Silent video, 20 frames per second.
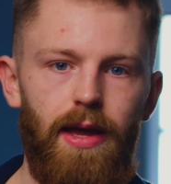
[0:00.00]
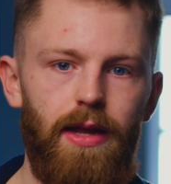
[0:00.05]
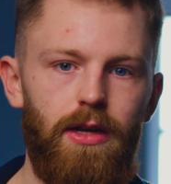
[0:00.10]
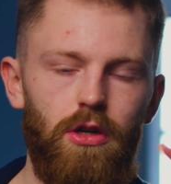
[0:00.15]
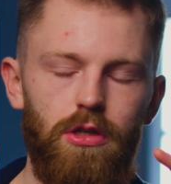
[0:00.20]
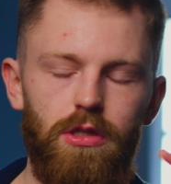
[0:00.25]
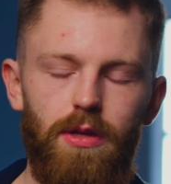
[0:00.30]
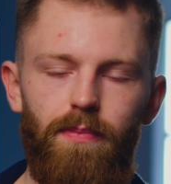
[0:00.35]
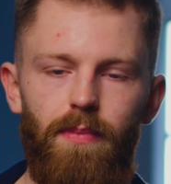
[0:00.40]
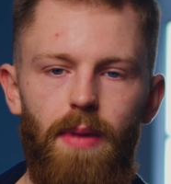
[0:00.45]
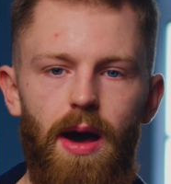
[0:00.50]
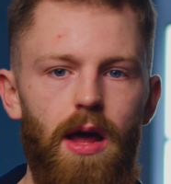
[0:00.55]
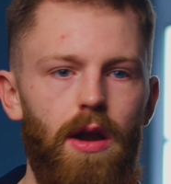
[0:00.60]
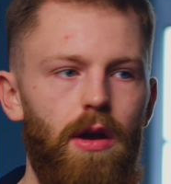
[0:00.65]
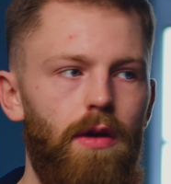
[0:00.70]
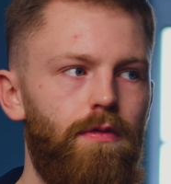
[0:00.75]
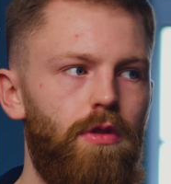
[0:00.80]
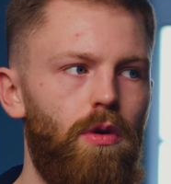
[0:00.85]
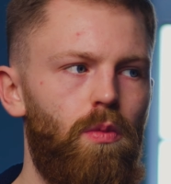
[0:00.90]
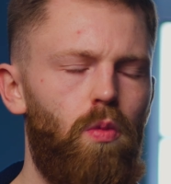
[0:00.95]
Doesn't matter
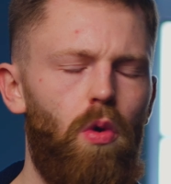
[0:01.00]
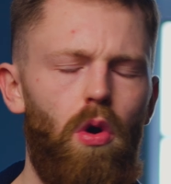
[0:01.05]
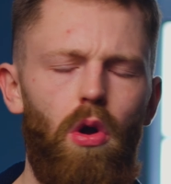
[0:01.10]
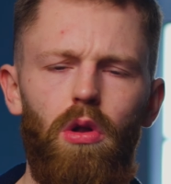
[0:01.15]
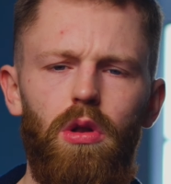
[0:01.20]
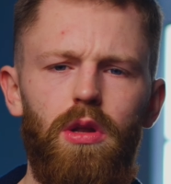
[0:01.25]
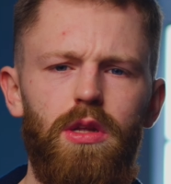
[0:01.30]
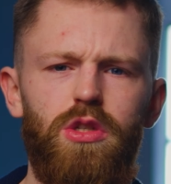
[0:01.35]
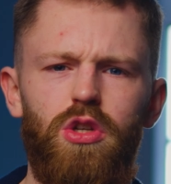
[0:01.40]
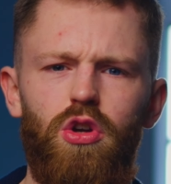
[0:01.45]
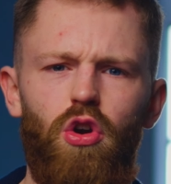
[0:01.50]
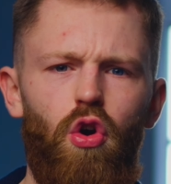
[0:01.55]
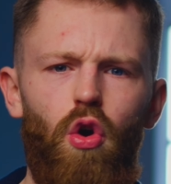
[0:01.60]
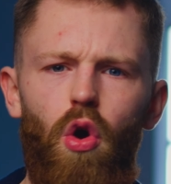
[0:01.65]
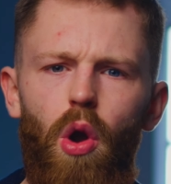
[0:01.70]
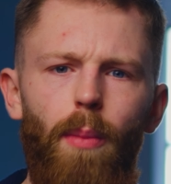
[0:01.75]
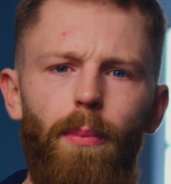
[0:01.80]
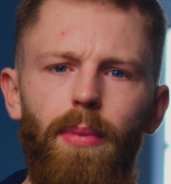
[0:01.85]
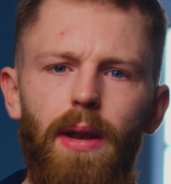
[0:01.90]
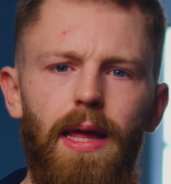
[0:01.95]
if the world is
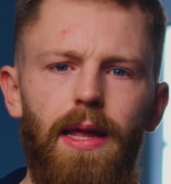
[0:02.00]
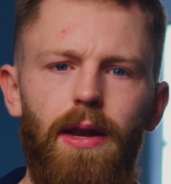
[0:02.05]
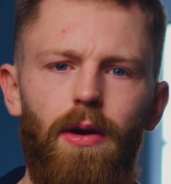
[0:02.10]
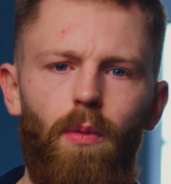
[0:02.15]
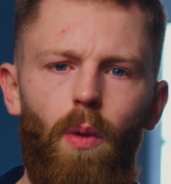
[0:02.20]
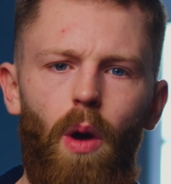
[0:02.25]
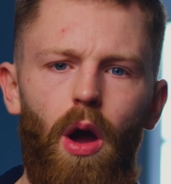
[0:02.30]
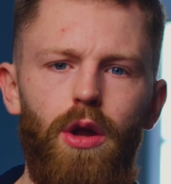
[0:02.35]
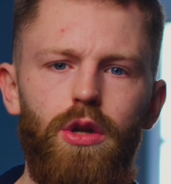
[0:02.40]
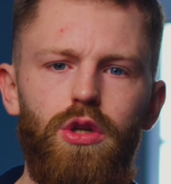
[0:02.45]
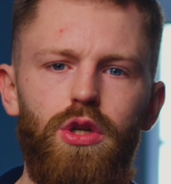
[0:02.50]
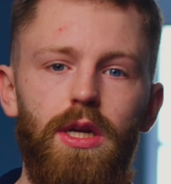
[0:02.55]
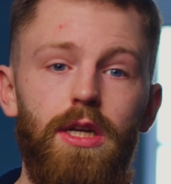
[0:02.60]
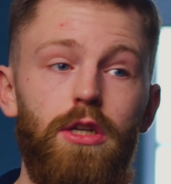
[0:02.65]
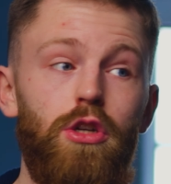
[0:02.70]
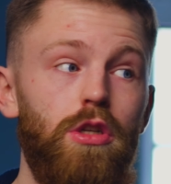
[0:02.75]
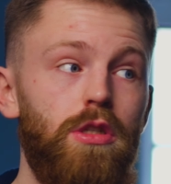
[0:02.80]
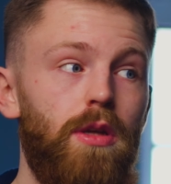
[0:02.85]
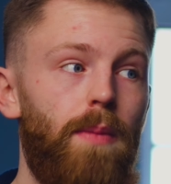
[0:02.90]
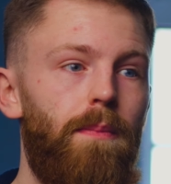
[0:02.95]
crumbling around you. It
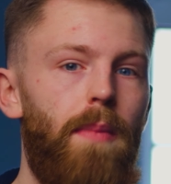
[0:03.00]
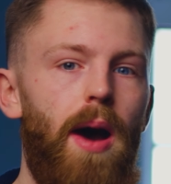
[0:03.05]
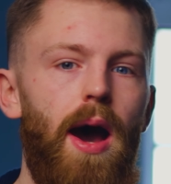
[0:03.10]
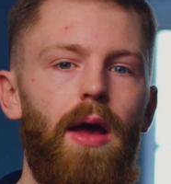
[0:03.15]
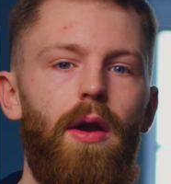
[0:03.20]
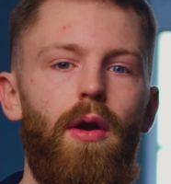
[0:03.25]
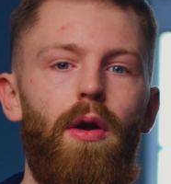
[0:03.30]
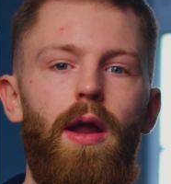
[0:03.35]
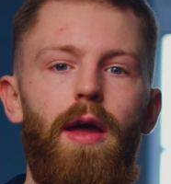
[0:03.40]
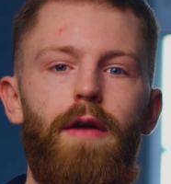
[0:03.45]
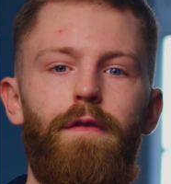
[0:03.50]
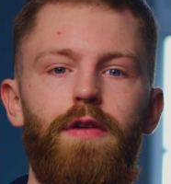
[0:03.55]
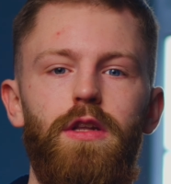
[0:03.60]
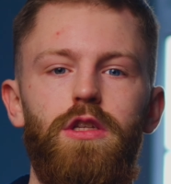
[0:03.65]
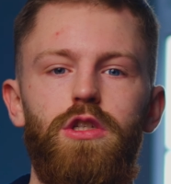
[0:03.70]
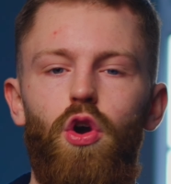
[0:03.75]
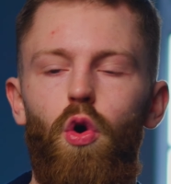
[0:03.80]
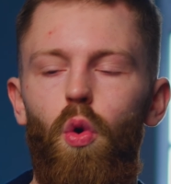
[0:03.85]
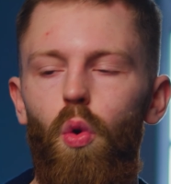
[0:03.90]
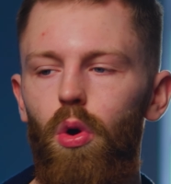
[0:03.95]
doesn't matter if
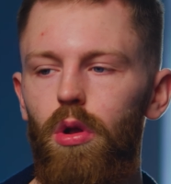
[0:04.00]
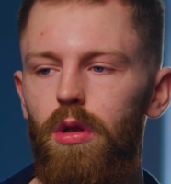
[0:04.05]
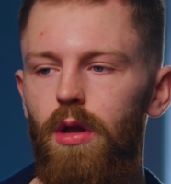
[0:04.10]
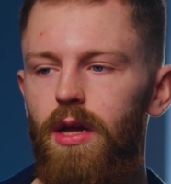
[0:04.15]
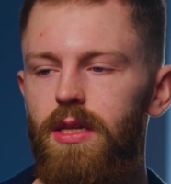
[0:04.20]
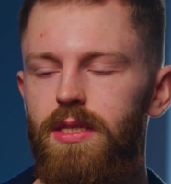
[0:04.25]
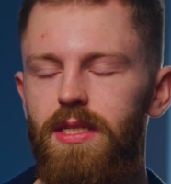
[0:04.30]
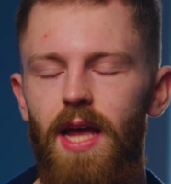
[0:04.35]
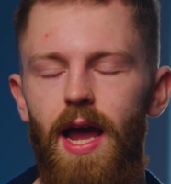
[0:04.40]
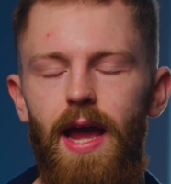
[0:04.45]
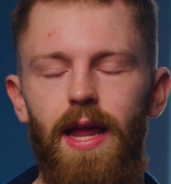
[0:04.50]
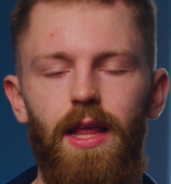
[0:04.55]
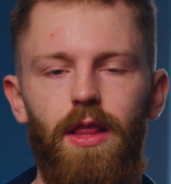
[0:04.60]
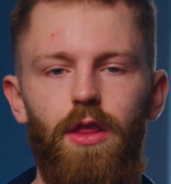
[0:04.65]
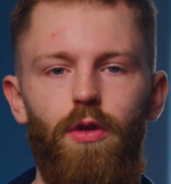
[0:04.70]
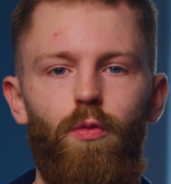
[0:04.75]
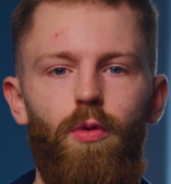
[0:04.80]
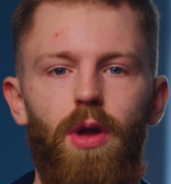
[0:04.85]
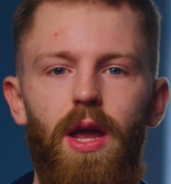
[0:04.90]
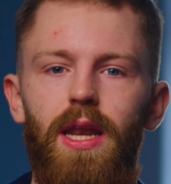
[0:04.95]
it's cold outside and
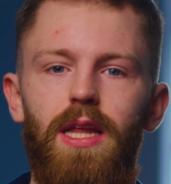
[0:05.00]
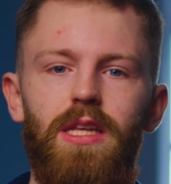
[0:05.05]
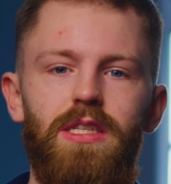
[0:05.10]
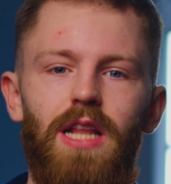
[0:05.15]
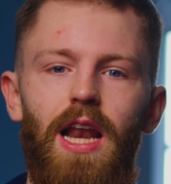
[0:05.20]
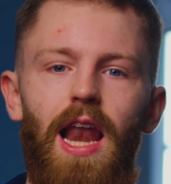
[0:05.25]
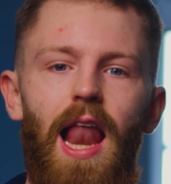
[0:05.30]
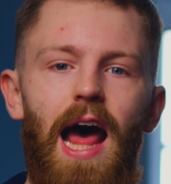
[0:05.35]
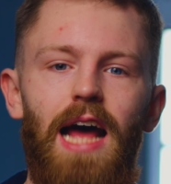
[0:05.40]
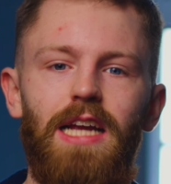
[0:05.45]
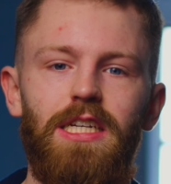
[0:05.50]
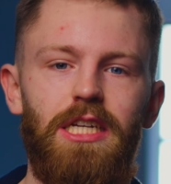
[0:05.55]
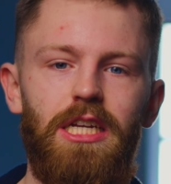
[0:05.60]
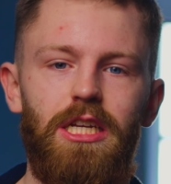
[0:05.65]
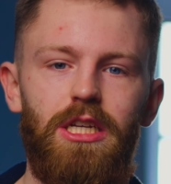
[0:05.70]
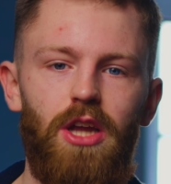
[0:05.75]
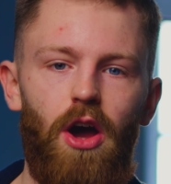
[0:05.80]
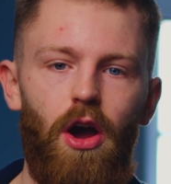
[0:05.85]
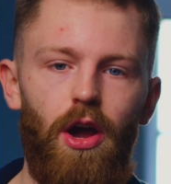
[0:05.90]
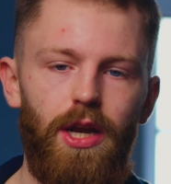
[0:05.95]
the rain is
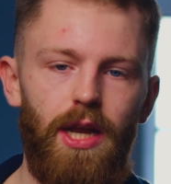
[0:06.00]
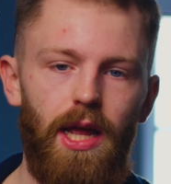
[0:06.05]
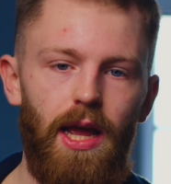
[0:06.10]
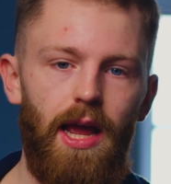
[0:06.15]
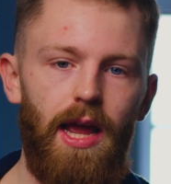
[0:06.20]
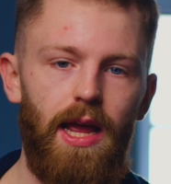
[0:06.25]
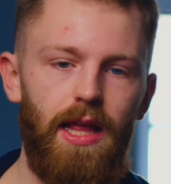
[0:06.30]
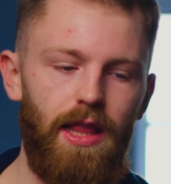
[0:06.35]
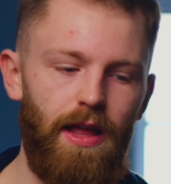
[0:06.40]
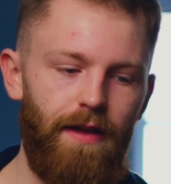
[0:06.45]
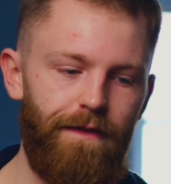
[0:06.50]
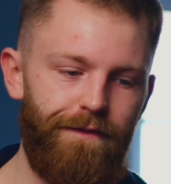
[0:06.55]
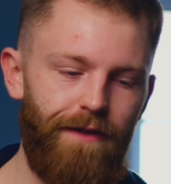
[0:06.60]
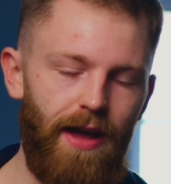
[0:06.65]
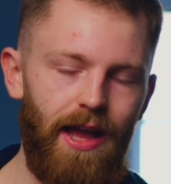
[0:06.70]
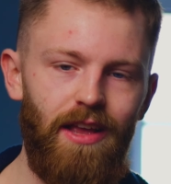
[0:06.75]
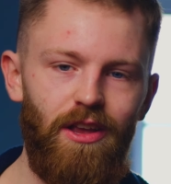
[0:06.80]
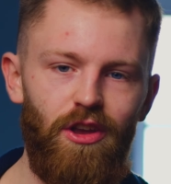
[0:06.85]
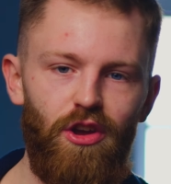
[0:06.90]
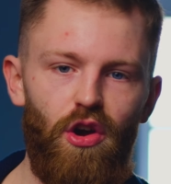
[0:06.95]
lashing down. The
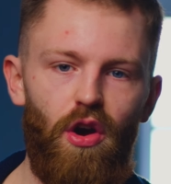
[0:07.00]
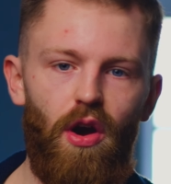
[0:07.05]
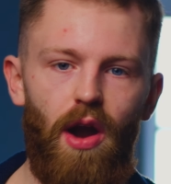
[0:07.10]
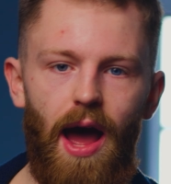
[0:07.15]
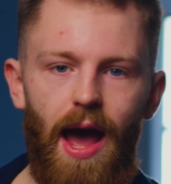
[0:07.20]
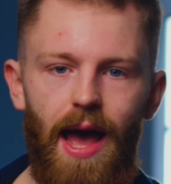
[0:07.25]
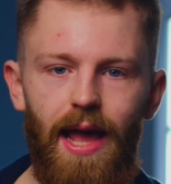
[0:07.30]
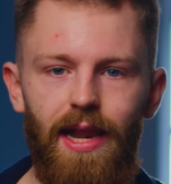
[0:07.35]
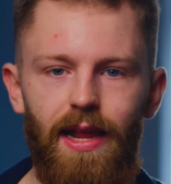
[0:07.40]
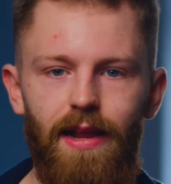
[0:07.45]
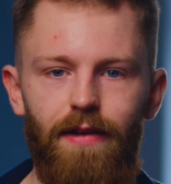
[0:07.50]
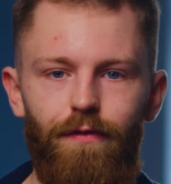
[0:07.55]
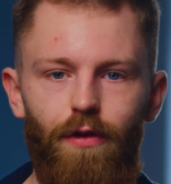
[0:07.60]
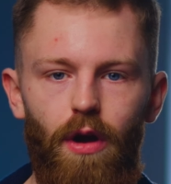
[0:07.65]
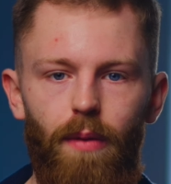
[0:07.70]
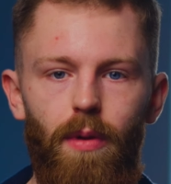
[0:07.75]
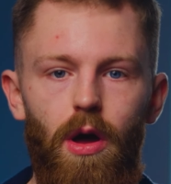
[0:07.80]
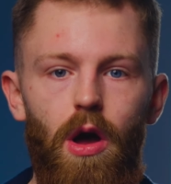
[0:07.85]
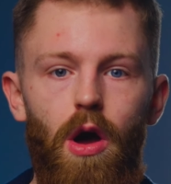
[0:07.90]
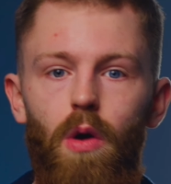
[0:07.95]
thing you are hiding
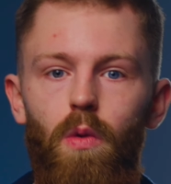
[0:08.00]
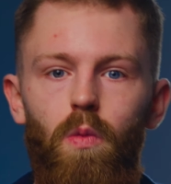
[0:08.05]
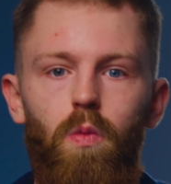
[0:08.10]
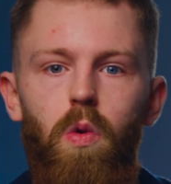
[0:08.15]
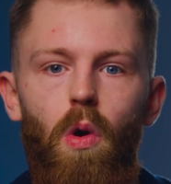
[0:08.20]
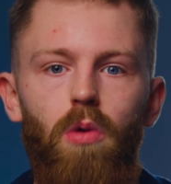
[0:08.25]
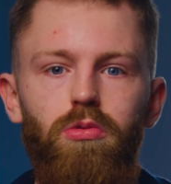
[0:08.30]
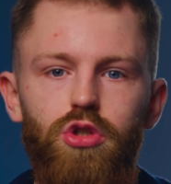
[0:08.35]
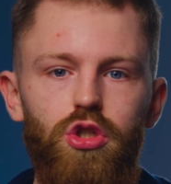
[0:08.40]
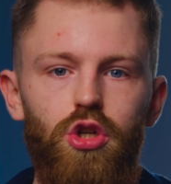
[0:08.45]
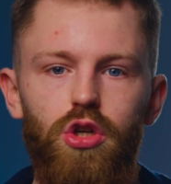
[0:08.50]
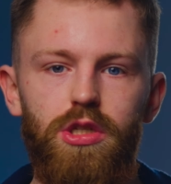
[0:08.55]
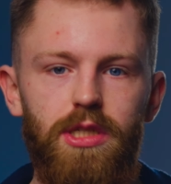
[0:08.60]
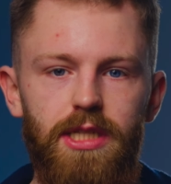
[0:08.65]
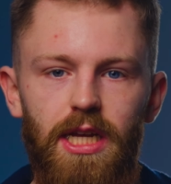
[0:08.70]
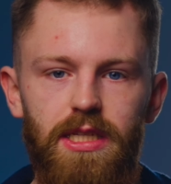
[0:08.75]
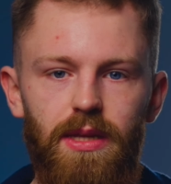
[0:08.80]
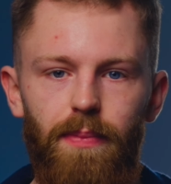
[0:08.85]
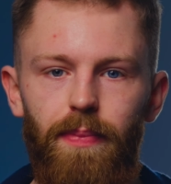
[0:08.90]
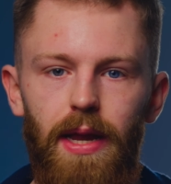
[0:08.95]
from won't just
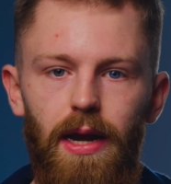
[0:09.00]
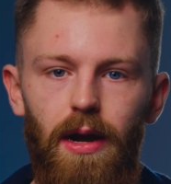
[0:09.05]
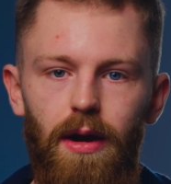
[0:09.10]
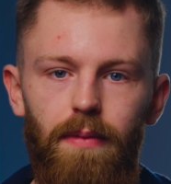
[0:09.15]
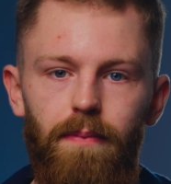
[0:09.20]
disappear.